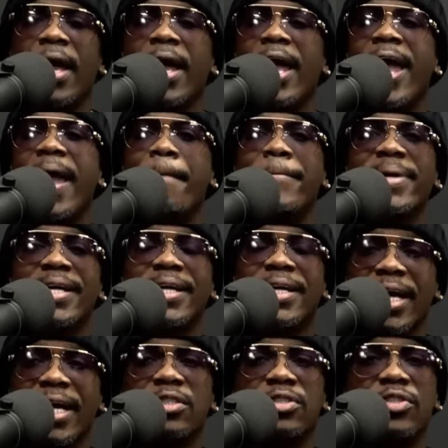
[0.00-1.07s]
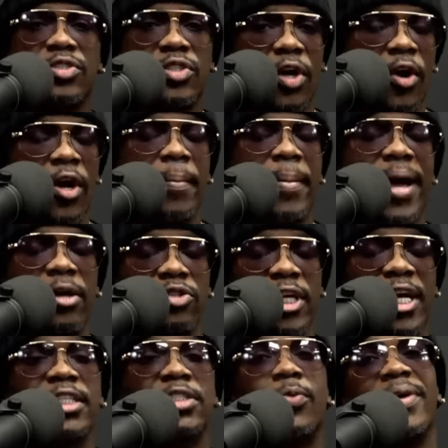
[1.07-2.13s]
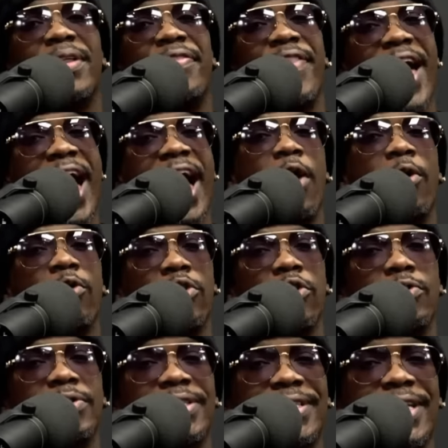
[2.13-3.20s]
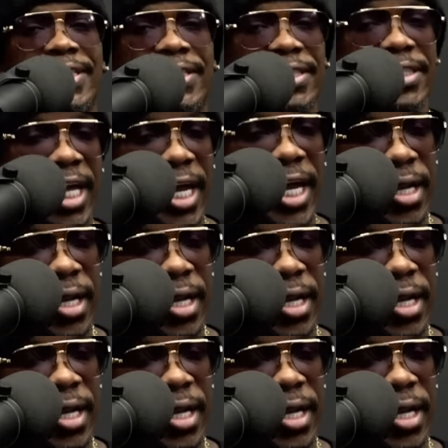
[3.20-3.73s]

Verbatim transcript: and began to talk about Jakes without using his name.